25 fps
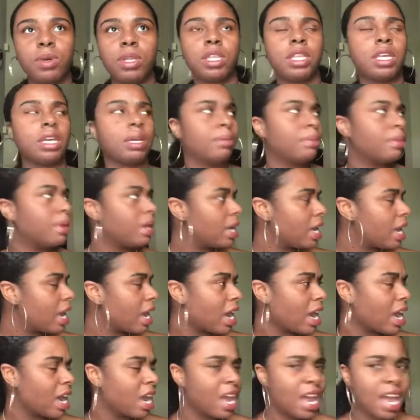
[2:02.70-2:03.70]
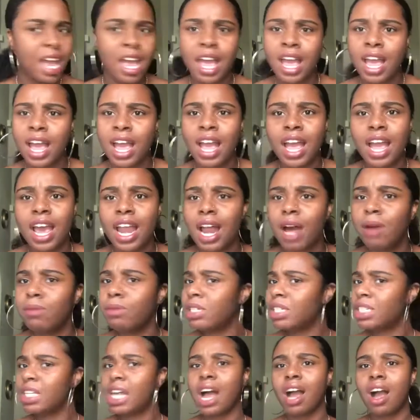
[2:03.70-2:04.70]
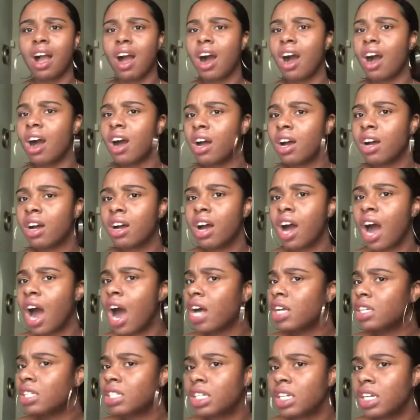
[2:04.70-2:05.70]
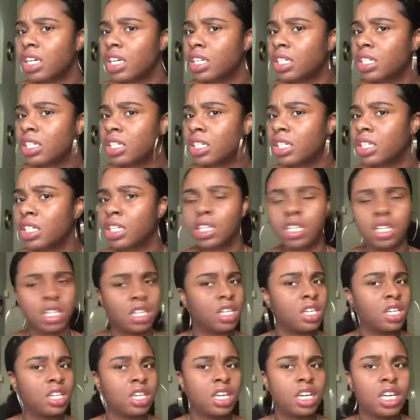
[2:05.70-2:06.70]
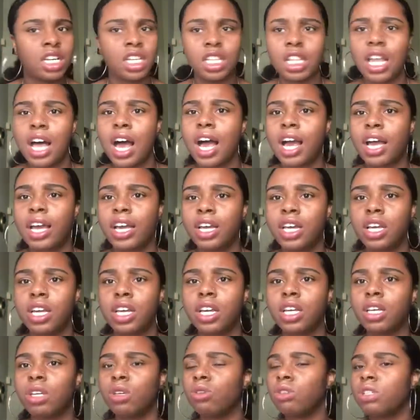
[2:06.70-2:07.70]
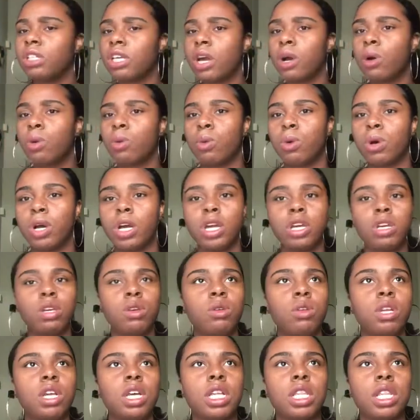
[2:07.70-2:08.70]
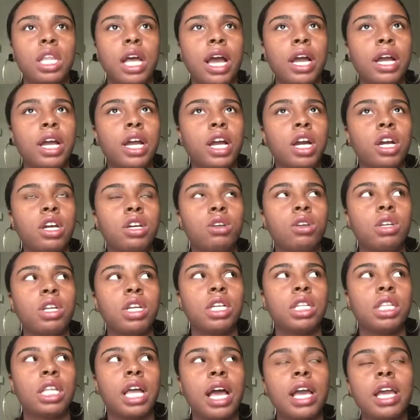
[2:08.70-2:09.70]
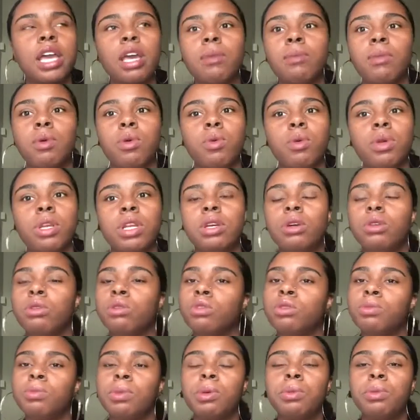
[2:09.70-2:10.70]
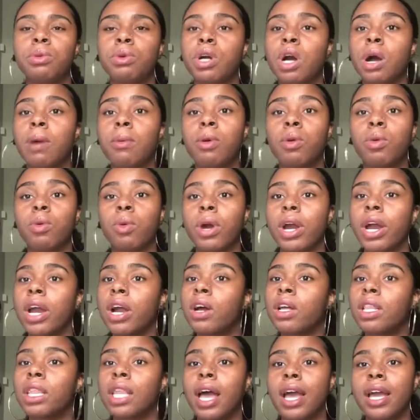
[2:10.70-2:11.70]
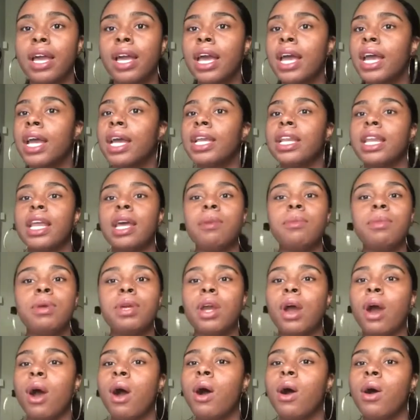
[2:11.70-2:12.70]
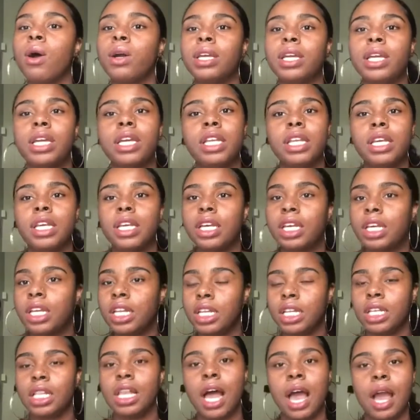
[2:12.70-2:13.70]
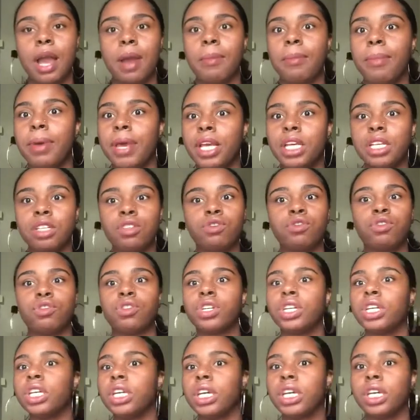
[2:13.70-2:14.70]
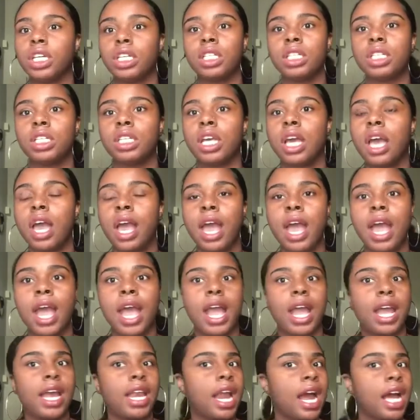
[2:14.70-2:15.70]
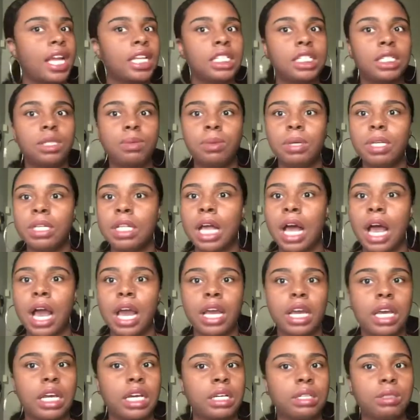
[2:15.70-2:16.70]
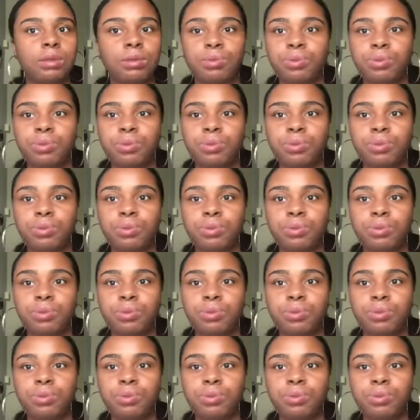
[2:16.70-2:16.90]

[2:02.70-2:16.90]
with them. And I'm just like, huh? Huh, sis? Like, you said what? You didn't like her, you didn't like him, but when those people come around, like, they be all giddy, like best friends. And I just be like,